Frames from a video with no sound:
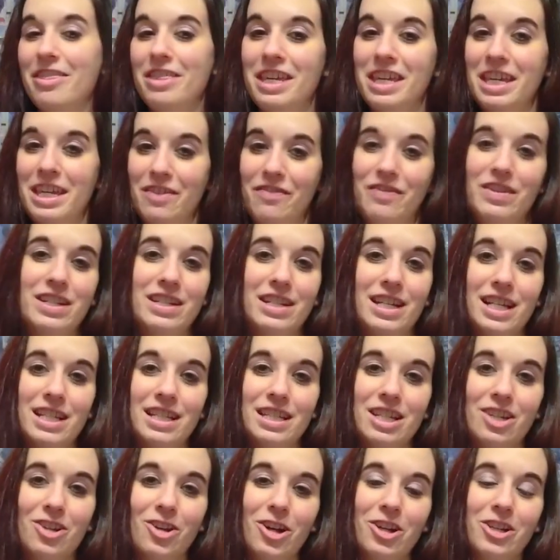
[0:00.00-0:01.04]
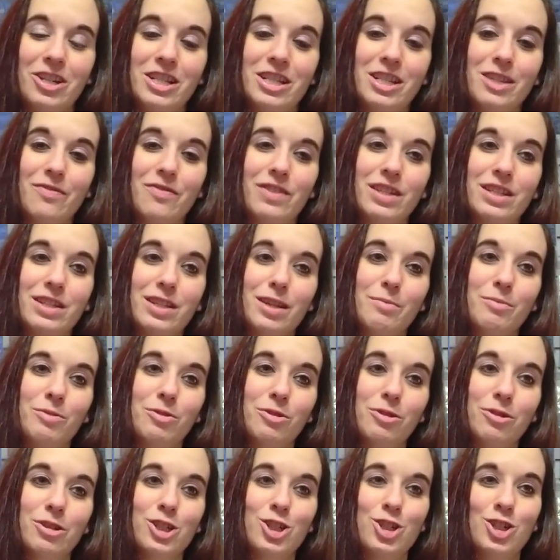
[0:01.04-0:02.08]
the fantastic artist of the Autumnal
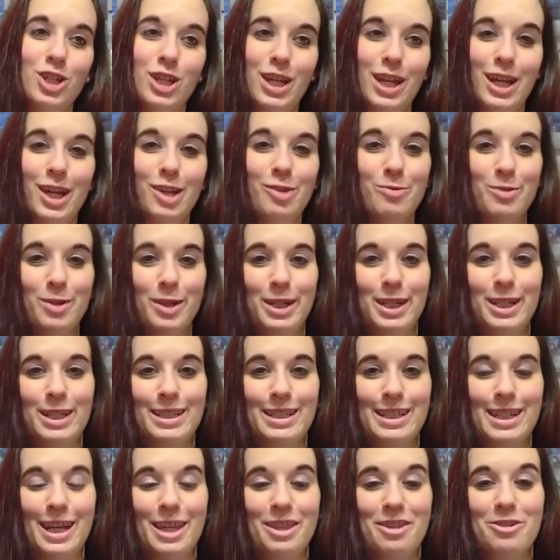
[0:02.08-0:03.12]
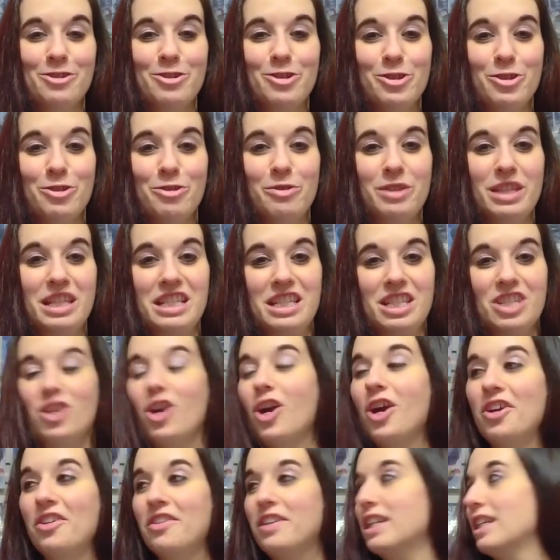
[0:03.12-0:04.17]
Chris Sheehan working together. So this is
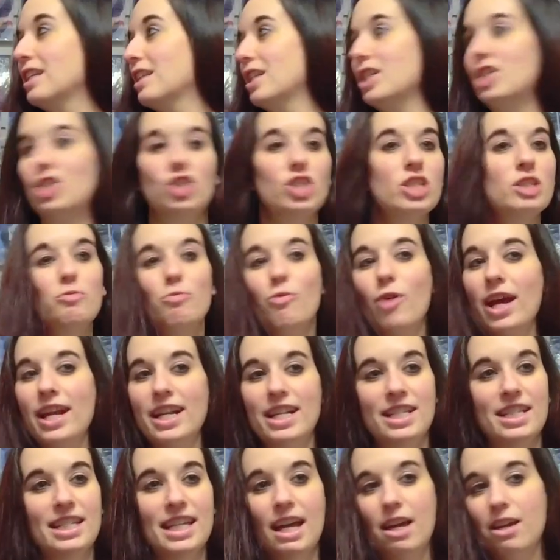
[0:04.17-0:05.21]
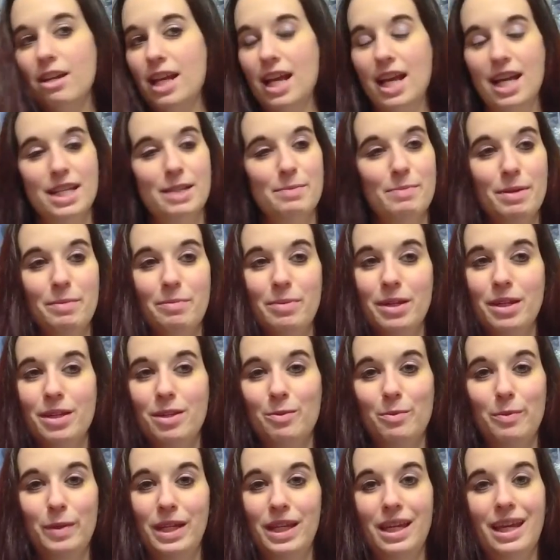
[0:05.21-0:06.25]
already, let's just write it down as my pick of the
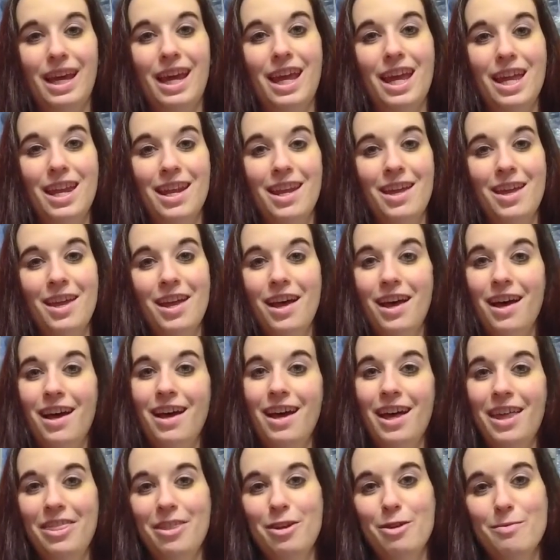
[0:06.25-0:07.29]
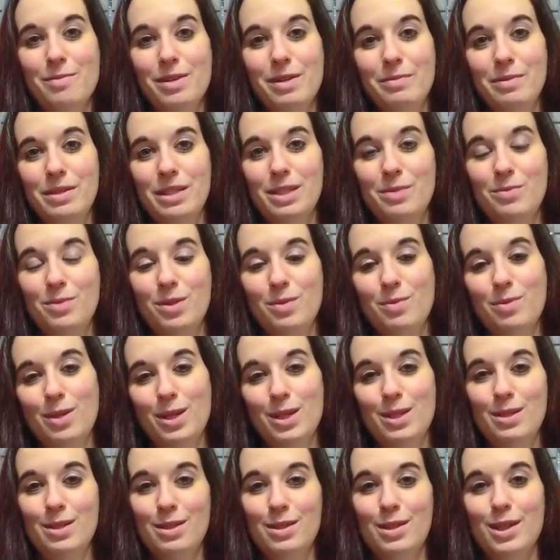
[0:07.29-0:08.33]
week. And there might be some
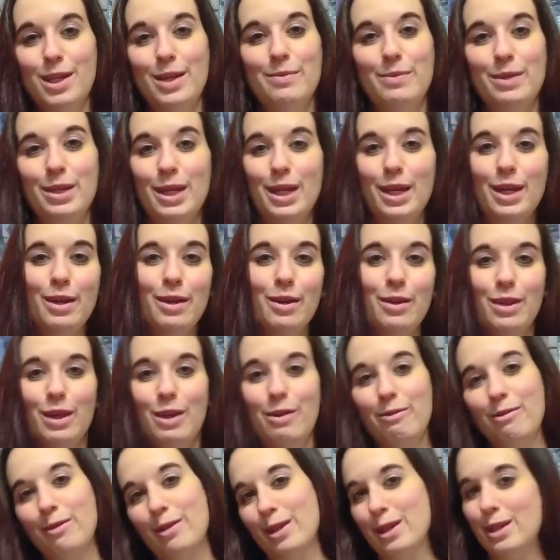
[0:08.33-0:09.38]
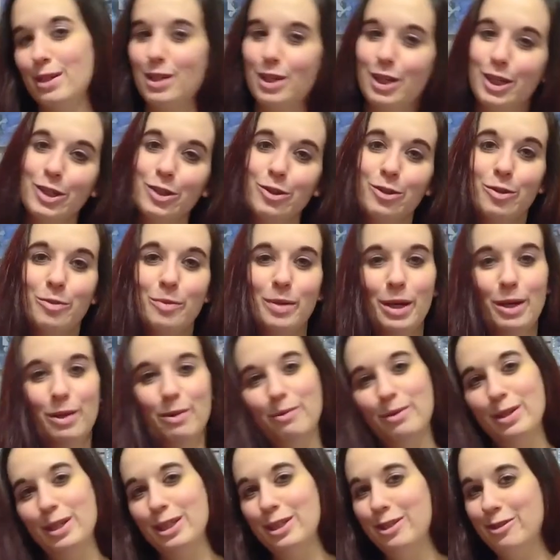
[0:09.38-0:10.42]
surprises coming that we're going to tell you about
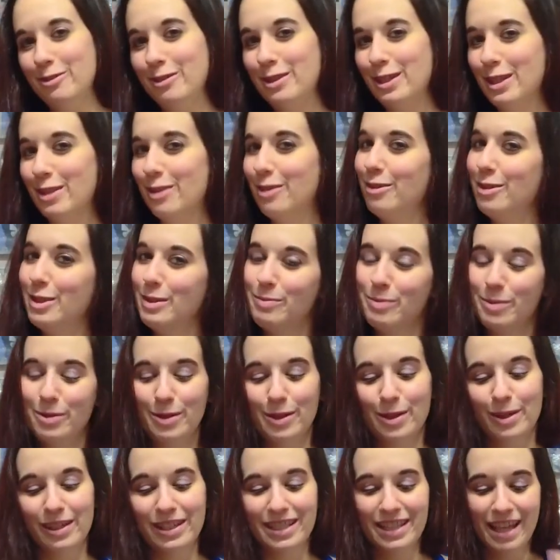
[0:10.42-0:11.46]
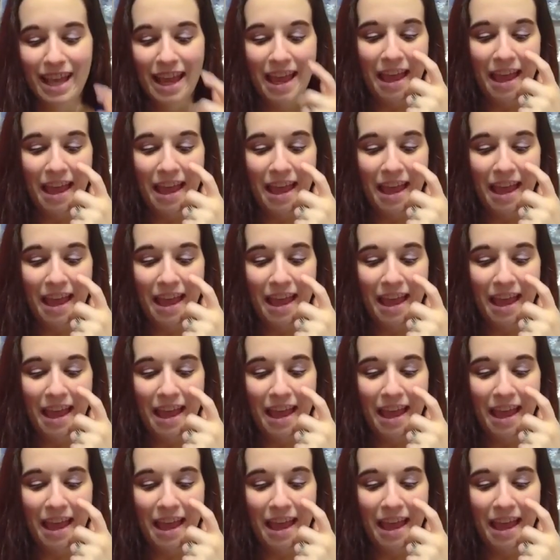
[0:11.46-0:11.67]
when you get those books.